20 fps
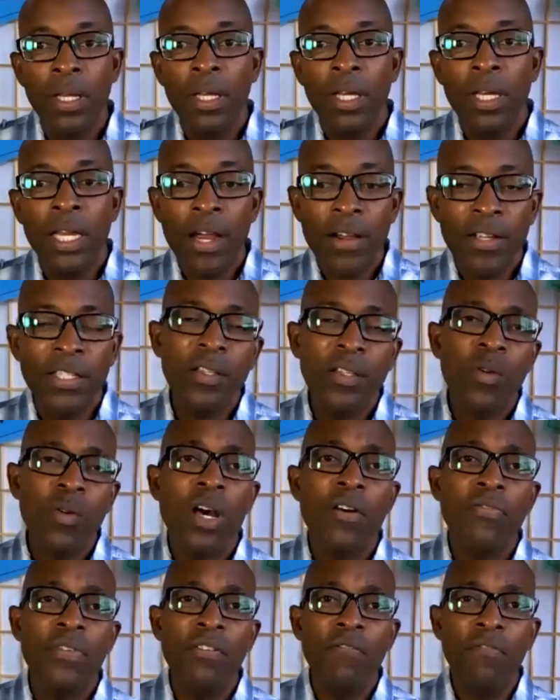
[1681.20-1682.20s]
Gary
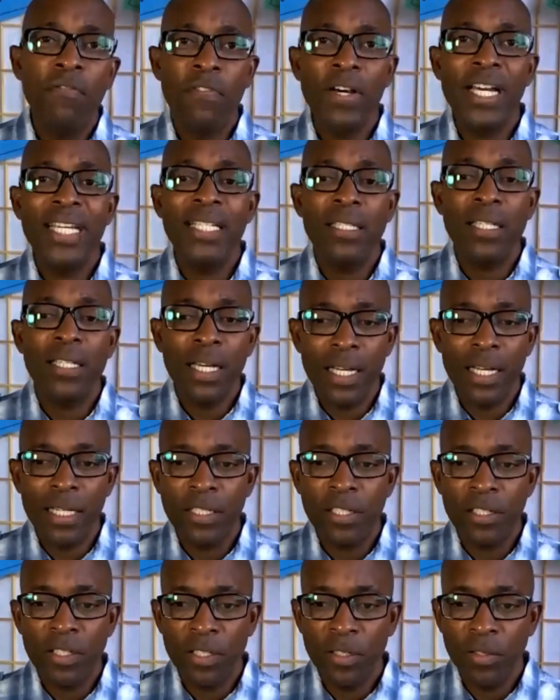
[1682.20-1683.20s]
Zukav invites
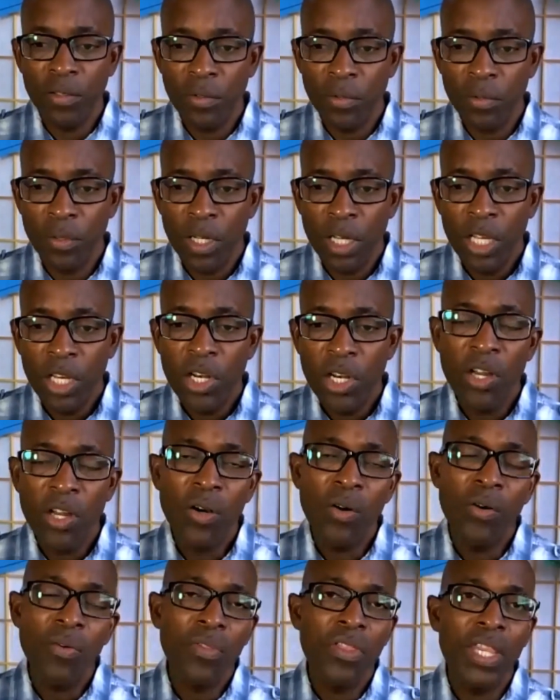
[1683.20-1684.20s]
us to
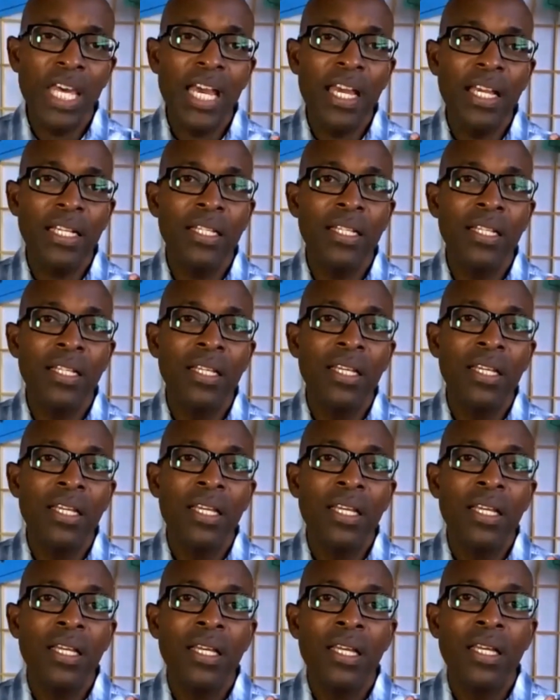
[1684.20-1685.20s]
know that
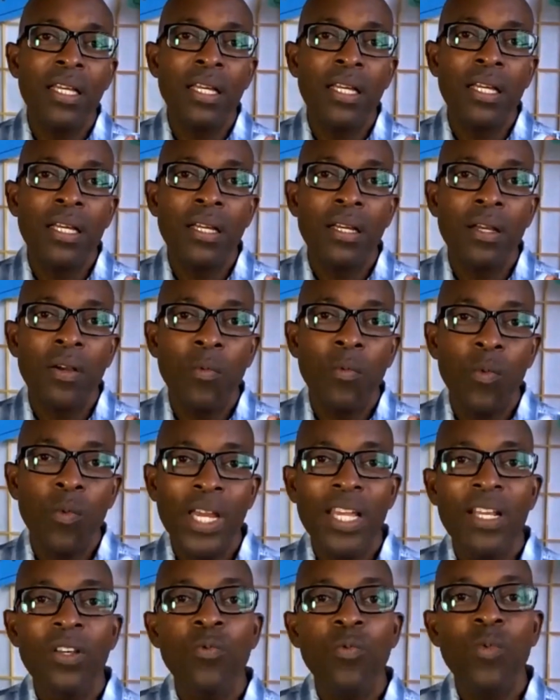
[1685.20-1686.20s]

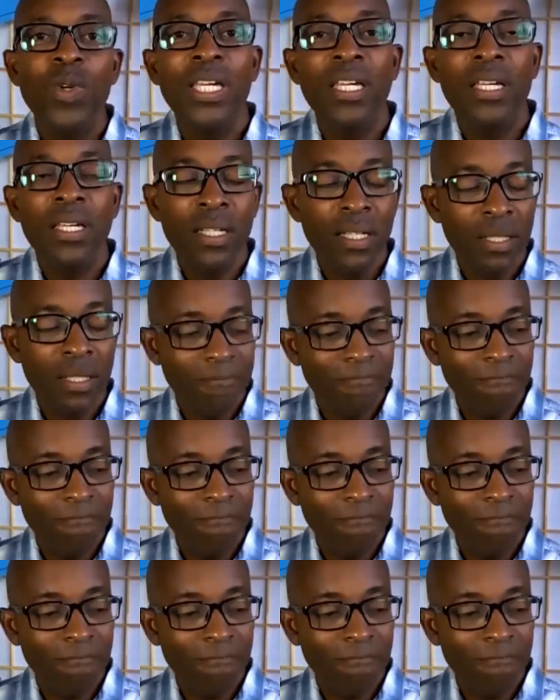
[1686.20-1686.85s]
when we